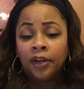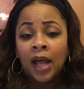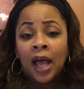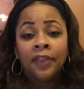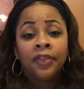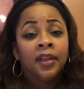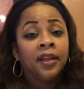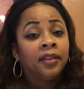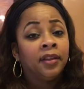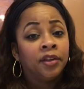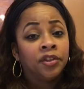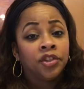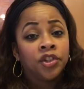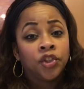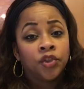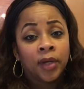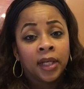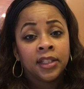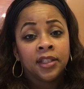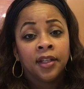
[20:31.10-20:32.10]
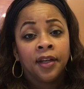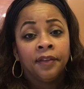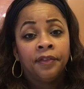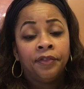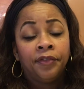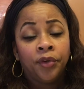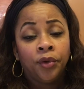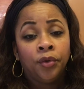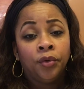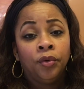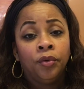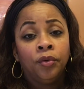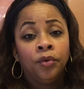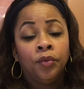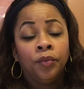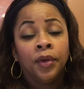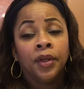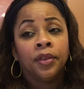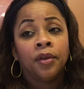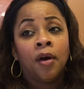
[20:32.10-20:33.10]
I think they're stretching food
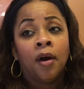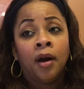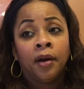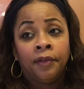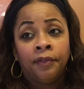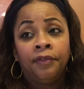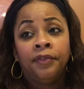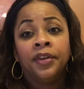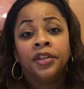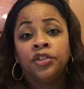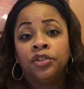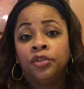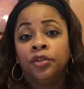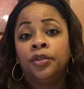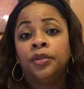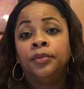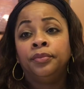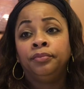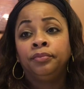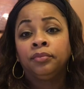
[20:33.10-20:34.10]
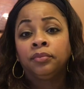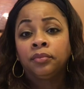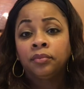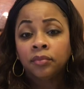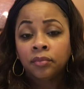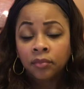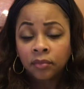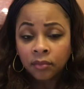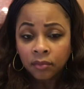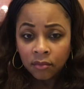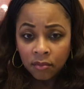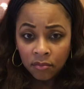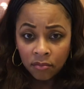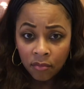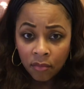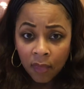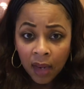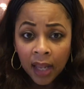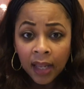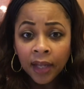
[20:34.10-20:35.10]
with artificial
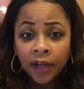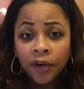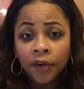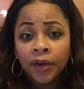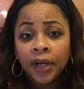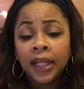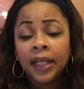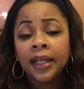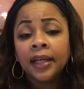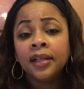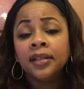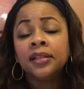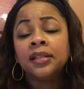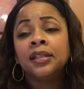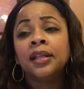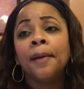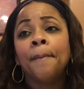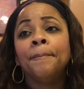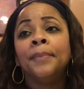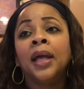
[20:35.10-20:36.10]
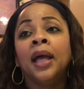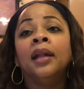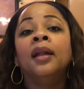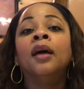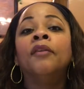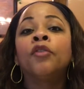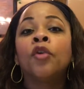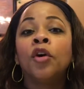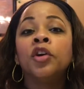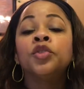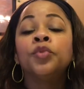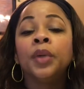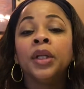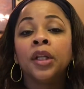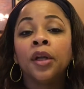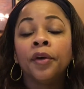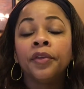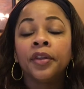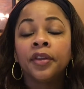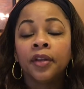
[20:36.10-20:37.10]
ingredients. And of course, we
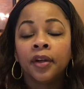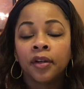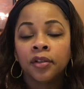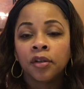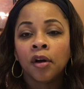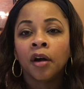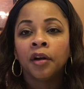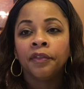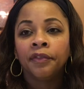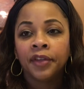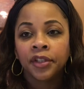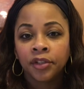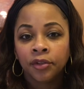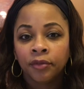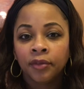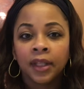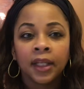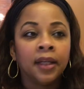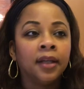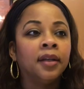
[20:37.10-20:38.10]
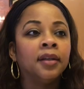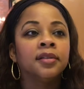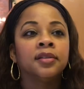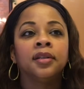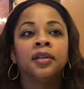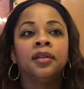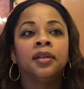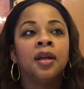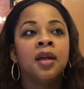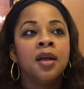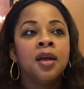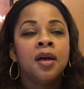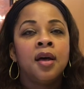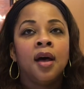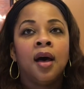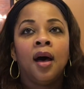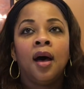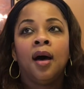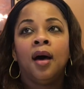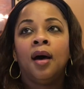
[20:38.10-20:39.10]
know that there's artificial things and
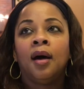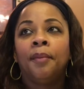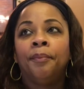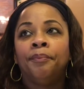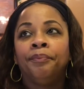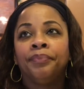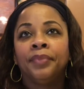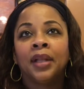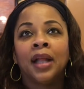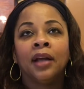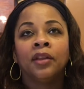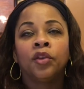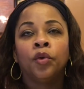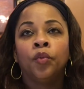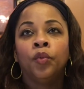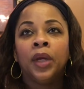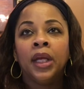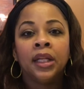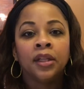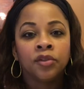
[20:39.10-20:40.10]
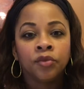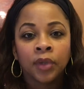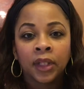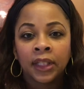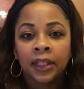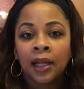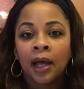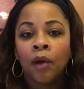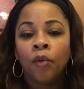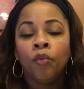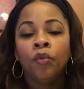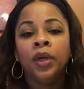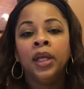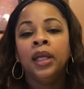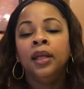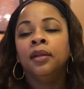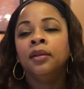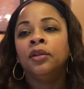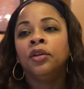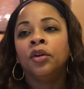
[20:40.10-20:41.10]
like the wheat is really not
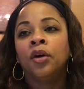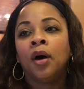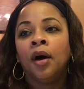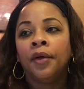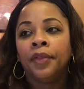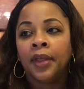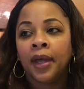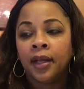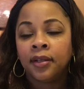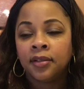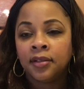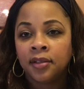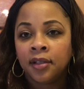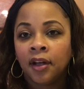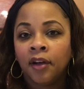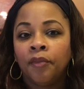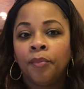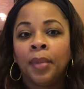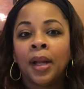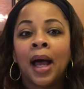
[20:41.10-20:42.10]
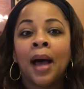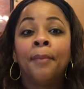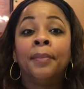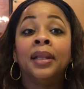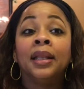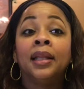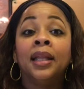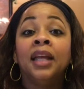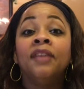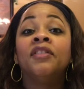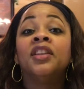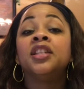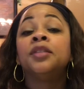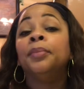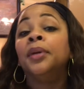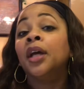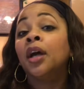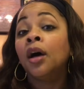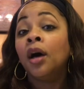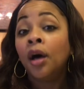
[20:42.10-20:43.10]
wheat and, all that stuff. But I believe it's
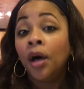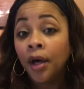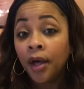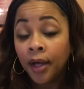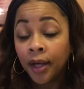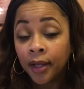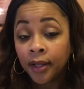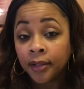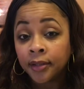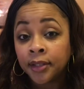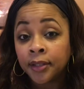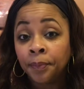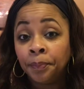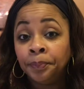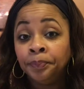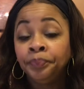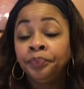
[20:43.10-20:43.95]
because